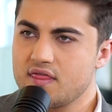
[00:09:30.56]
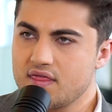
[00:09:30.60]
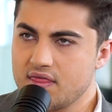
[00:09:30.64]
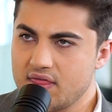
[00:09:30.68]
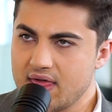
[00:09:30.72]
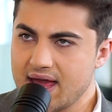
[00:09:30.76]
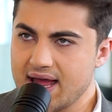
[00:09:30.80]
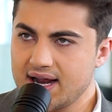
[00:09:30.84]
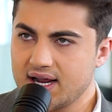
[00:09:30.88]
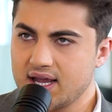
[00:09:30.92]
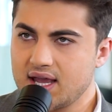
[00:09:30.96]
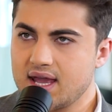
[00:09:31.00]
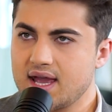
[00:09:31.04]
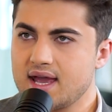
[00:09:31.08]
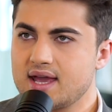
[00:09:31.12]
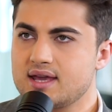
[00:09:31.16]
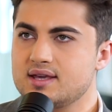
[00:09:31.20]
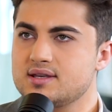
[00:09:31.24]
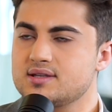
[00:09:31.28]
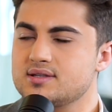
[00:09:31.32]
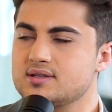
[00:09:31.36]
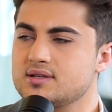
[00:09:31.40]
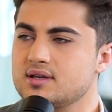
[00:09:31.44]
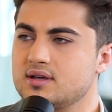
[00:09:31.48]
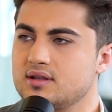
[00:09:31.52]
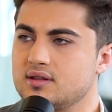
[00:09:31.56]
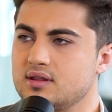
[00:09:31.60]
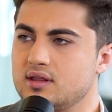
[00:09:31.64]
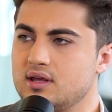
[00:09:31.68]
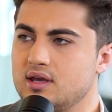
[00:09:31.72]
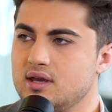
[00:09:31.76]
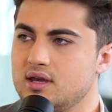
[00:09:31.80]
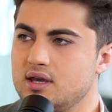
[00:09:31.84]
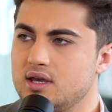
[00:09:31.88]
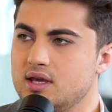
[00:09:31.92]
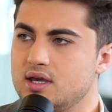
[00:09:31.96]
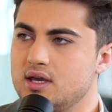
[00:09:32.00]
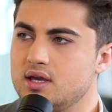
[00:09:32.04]
In that case,
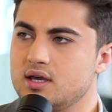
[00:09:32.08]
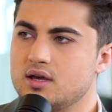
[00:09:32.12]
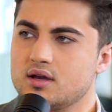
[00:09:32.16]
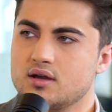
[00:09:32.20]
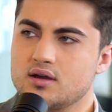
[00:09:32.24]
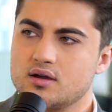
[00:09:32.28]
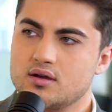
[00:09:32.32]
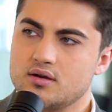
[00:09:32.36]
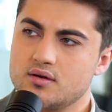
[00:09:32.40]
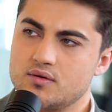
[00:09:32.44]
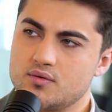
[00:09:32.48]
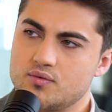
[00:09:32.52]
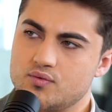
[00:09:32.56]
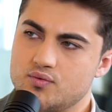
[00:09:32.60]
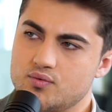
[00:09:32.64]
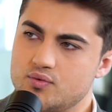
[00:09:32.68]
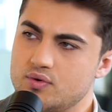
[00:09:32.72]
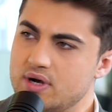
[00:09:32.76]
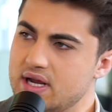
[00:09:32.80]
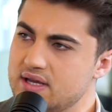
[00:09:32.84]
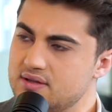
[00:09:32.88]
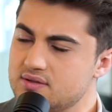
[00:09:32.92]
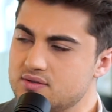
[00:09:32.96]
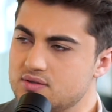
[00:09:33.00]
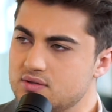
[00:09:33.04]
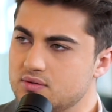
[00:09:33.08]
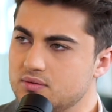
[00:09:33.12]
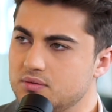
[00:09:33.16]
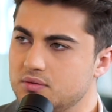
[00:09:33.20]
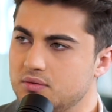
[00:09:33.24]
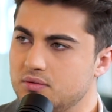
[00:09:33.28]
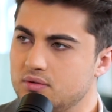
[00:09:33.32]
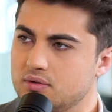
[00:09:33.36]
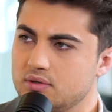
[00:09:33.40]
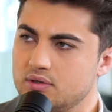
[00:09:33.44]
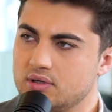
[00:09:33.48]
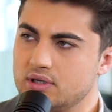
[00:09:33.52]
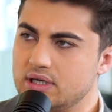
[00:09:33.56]
the
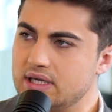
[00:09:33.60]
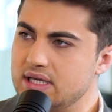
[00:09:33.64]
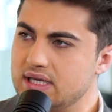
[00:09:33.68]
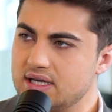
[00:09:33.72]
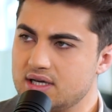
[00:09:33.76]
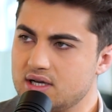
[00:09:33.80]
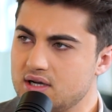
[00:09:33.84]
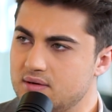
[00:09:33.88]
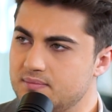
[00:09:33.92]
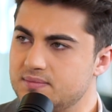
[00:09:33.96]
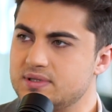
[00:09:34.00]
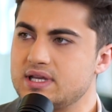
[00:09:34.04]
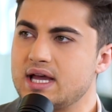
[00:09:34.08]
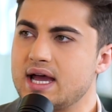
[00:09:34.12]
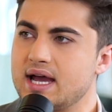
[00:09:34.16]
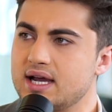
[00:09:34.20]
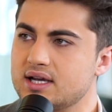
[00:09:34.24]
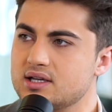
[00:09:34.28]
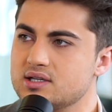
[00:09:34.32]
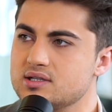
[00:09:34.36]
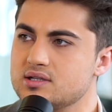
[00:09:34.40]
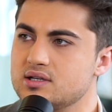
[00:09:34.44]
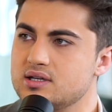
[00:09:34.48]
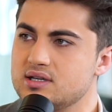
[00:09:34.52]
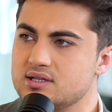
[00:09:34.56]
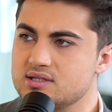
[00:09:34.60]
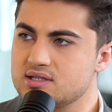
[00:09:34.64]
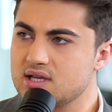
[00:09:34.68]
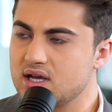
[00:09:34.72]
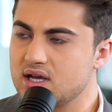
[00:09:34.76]
rental income tax is